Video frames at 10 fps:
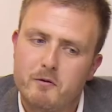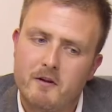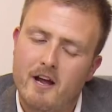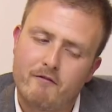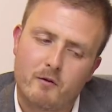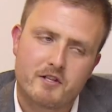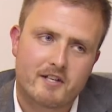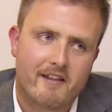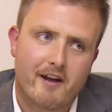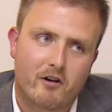would everyone
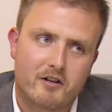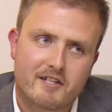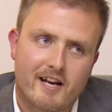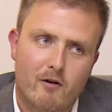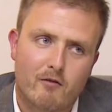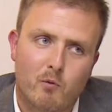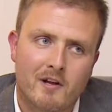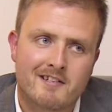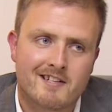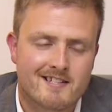say they are on a scale of
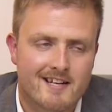one to